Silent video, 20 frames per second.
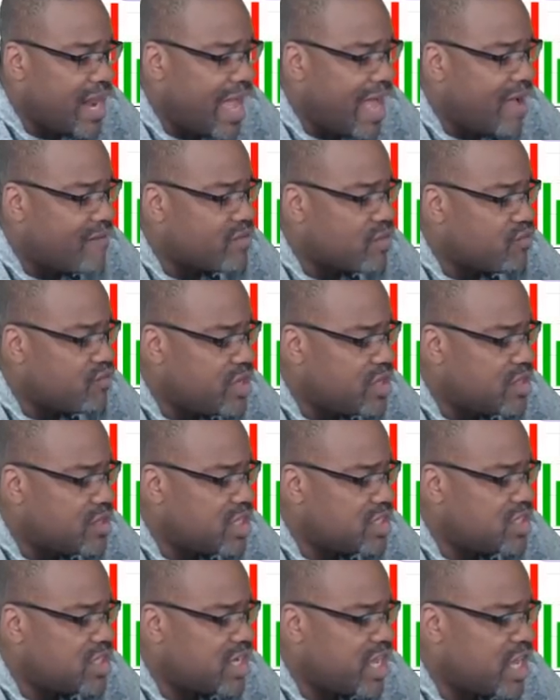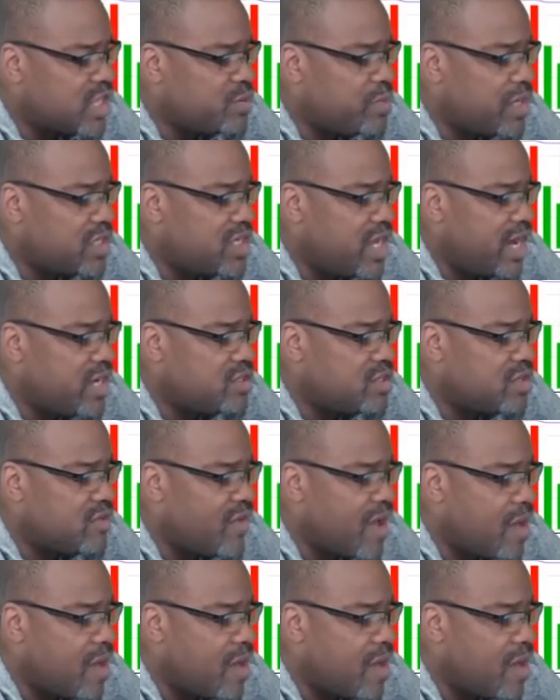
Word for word: have a realistic expectation of